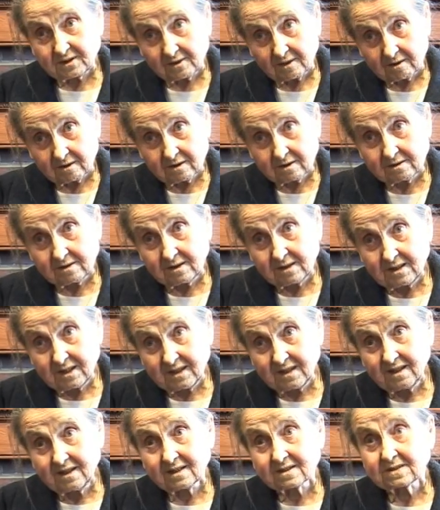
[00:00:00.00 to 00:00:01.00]
all
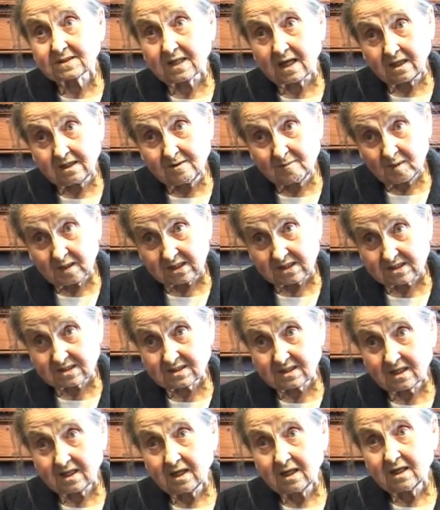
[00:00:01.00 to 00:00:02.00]
the
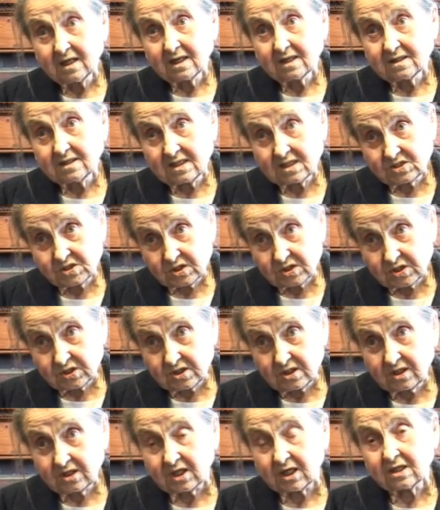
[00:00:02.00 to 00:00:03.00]
assignments
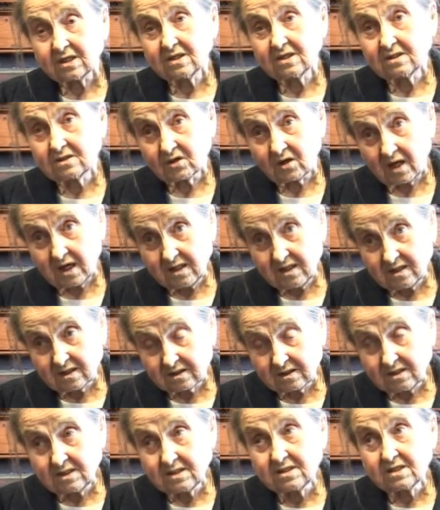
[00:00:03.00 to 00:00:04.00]
necessary in
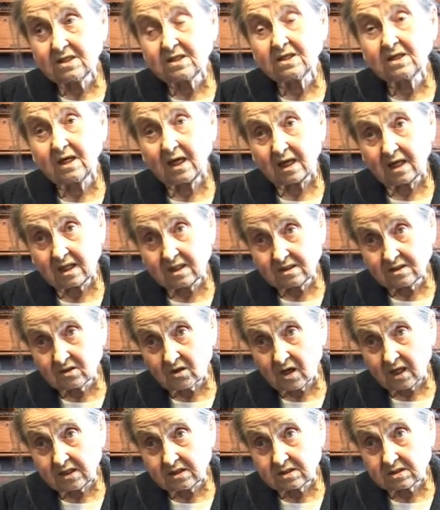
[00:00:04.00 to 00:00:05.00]
reading and
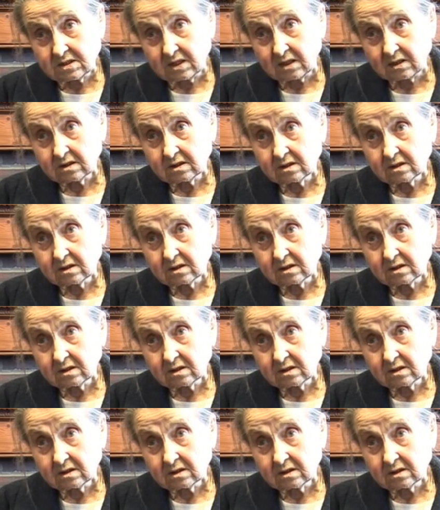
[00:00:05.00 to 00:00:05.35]
writing.